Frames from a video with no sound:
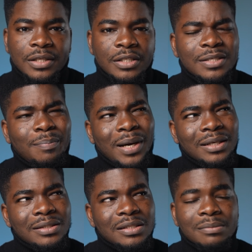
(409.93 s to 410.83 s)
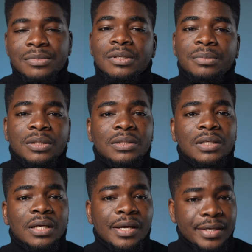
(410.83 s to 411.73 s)
This ban seems a bit
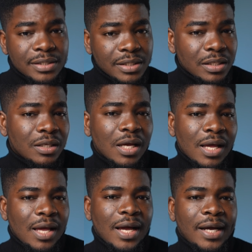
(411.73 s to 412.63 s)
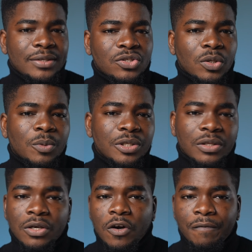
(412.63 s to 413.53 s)
hasty, and someone in
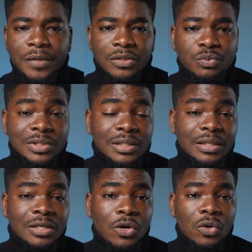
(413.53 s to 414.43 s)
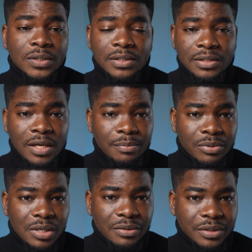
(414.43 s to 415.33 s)
the government recently called it
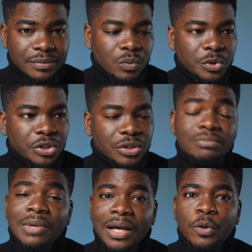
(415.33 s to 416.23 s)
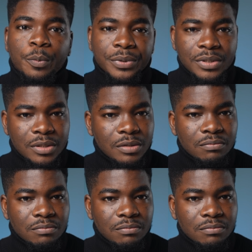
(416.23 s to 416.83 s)
temporary, which I hope it's